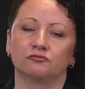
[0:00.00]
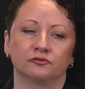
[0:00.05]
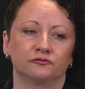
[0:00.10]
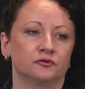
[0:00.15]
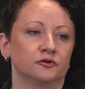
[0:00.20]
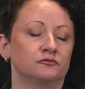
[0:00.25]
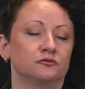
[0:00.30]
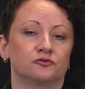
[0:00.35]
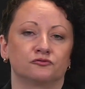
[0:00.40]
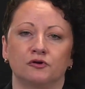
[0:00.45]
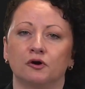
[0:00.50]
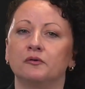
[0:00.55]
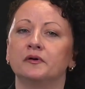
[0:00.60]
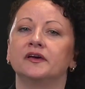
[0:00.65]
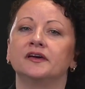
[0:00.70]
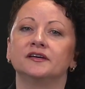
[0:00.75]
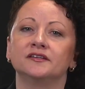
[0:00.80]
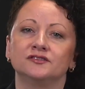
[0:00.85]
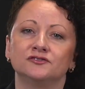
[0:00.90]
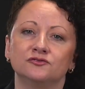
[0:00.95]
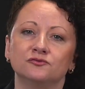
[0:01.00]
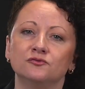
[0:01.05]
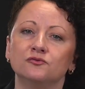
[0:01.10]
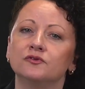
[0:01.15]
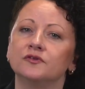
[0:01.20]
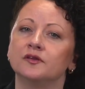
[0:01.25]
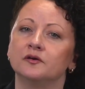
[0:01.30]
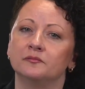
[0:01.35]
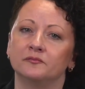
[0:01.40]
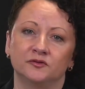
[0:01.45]
growing it
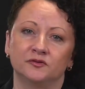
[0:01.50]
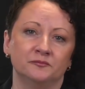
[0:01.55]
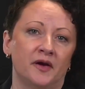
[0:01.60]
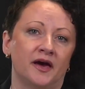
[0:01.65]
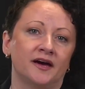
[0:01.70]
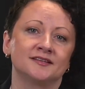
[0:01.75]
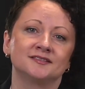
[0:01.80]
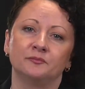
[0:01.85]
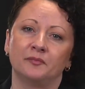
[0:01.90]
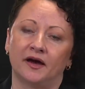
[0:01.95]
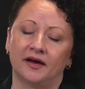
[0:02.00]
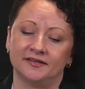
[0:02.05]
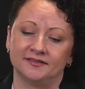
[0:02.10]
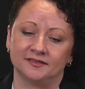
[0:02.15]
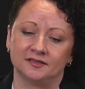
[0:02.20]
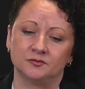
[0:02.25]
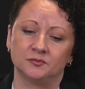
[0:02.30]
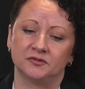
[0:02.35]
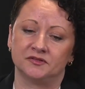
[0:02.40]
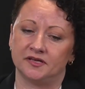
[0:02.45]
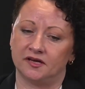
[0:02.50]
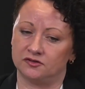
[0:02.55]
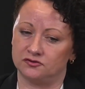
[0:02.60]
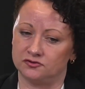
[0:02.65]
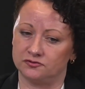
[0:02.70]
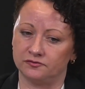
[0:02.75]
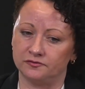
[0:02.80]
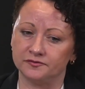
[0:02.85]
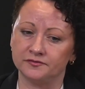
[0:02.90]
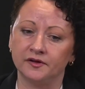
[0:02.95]
to maximize its
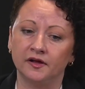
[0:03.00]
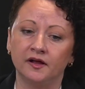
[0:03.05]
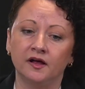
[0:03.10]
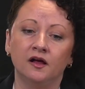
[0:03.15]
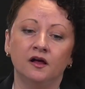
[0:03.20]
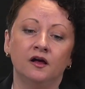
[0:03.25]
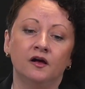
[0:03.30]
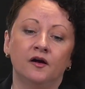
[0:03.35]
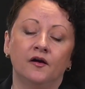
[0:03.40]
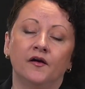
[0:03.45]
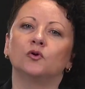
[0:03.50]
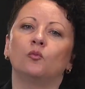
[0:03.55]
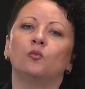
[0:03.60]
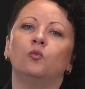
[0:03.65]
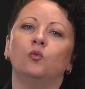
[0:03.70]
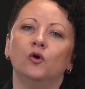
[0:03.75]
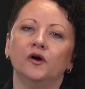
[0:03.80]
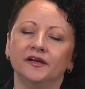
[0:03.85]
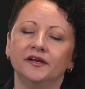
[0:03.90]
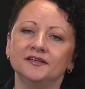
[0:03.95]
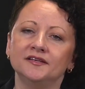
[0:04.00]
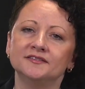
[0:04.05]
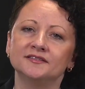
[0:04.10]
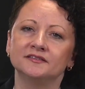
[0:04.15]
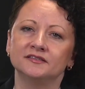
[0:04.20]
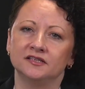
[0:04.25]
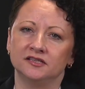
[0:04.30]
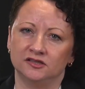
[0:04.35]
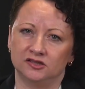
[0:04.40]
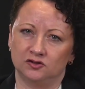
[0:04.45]
potential. What is an
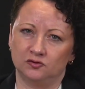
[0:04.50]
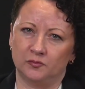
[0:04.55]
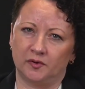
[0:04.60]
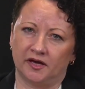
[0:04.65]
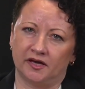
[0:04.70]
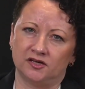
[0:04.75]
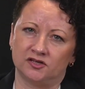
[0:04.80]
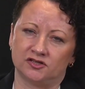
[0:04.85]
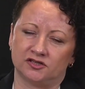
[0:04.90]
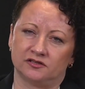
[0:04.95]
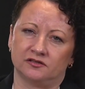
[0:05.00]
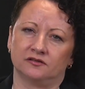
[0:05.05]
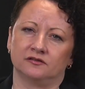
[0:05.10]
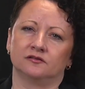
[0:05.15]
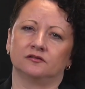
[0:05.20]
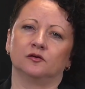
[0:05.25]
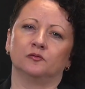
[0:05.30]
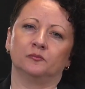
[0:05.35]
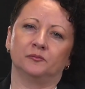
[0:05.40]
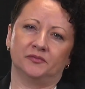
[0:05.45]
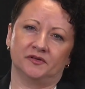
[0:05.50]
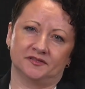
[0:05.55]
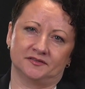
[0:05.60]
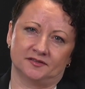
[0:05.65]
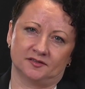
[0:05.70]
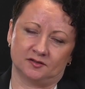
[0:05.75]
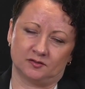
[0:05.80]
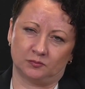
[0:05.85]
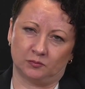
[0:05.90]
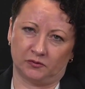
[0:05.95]
incubation
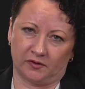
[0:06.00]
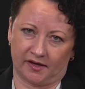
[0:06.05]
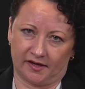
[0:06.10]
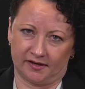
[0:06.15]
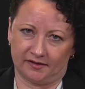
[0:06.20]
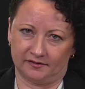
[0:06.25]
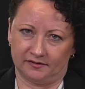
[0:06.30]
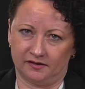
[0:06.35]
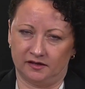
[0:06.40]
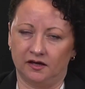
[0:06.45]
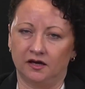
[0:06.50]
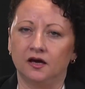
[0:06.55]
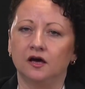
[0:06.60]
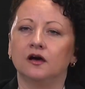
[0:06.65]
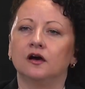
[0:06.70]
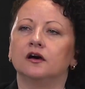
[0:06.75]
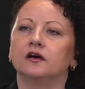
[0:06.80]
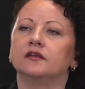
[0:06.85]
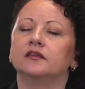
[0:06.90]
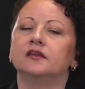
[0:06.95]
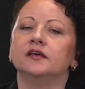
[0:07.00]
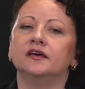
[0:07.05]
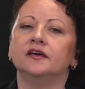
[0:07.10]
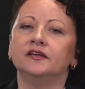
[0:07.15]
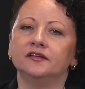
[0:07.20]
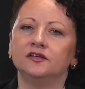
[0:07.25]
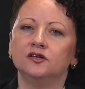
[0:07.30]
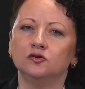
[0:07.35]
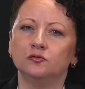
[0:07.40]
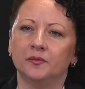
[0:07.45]
business plan? The
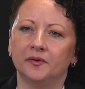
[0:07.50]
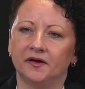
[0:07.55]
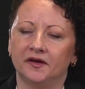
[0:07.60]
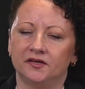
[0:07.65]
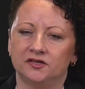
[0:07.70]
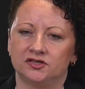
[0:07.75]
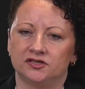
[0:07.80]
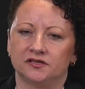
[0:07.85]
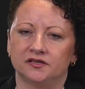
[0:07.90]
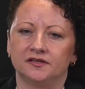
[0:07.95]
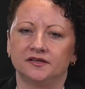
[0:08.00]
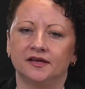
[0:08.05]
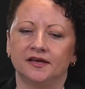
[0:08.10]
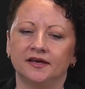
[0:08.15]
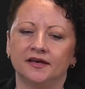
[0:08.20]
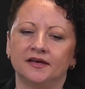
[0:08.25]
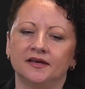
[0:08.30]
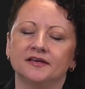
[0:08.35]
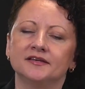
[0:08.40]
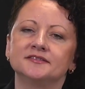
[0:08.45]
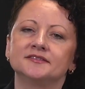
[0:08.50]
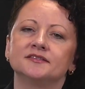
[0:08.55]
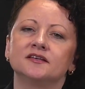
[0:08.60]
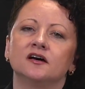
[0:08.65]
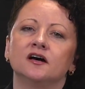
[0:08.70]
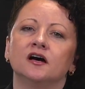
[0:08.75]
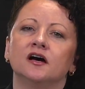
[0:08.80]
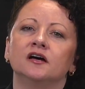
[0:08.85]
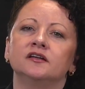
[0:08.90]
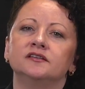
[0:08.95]
incubation is
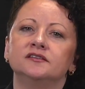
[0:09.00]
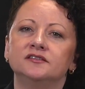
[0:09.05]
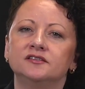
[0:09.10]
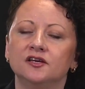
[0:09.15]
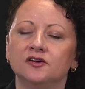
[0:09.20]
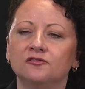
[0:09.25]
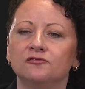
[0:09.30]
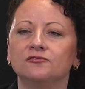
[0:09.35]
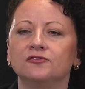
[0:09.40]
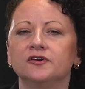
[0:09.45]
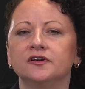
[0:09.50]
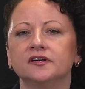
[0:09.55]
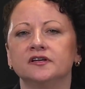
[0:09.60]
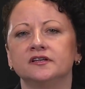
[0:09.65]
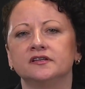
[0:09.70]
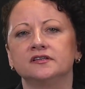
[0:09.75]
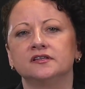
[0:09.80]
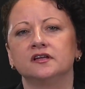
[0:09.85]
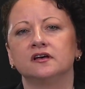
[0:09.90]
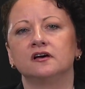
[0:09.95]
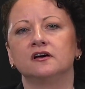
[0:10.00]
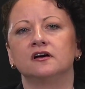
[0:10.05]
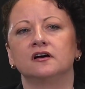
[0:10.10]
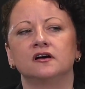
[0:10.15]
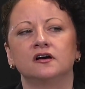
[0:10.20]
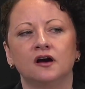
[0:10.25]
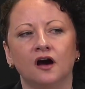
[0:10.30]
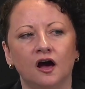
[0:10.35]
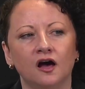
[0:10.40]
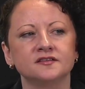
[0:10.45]
a different
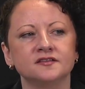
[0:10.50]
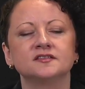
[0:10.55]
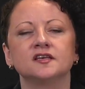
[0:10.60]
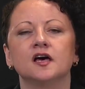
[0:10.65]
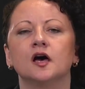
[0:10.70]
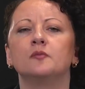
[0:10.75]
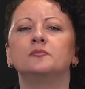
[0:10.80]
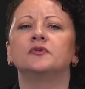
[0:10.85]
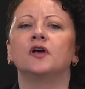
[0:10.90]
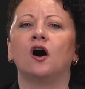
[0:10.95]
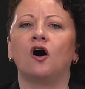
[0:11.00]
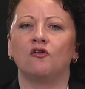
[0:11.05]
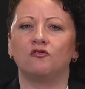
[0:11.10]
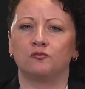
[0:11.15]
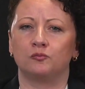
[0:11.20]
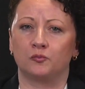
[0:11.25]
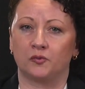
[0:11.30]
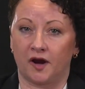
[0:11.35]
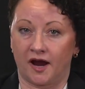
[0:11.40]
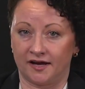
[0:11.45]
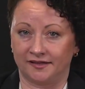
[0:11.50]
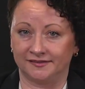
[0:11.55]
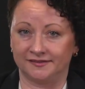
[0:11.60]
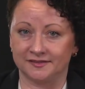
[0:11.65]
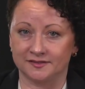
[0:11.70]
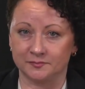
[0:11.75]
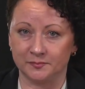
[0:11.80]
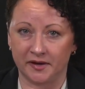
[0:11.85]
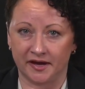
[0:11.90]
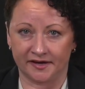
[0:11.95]
concept of
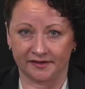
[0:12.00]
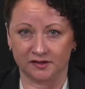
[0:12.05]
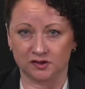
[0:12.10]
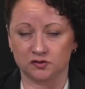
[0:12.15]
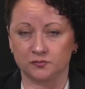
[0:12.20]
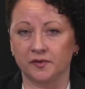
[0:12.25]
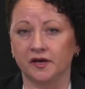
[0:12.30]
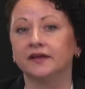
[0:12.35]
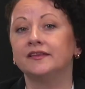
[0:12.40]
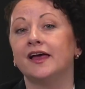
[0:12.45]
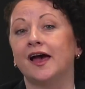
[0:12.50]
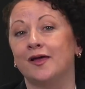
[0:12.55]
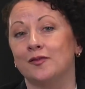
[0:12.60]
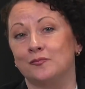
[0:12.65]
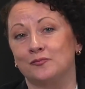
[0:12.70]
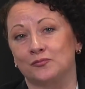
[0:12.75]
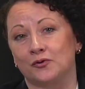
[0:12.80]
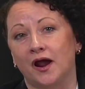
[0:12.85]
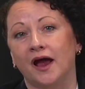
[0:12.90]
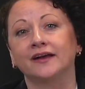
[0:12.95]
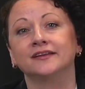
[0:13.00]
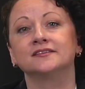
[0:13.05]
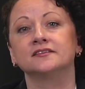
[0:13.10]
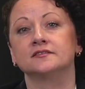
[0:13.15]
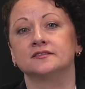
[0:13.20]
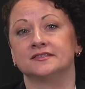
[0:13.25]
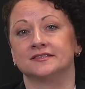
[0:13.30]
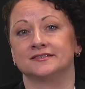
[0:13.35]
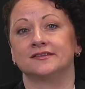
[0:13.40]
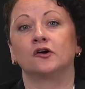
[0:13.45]
practice management and practice
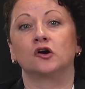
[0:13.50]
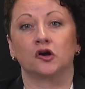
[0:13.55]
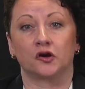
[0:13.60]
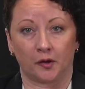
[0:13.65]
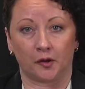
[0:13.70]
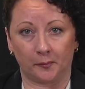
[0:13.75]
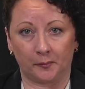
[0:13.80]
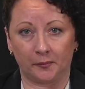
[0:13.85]
startup.